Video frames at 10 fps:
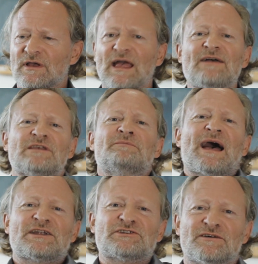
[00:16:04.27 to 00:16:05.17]
heavy
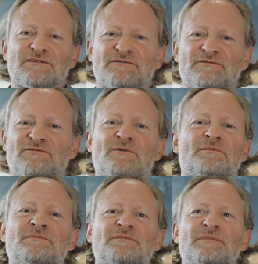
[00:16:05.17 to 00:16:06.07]
matter
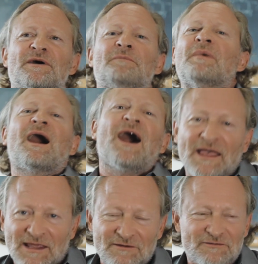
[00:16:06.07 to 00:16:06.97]
from a
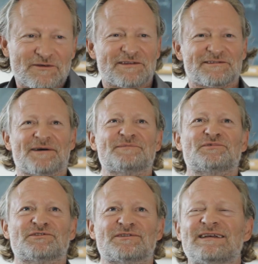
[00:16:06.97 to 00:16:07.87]
mine, for
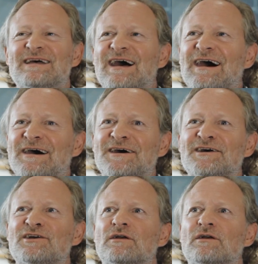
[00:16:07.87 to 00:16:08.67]
example. Uh,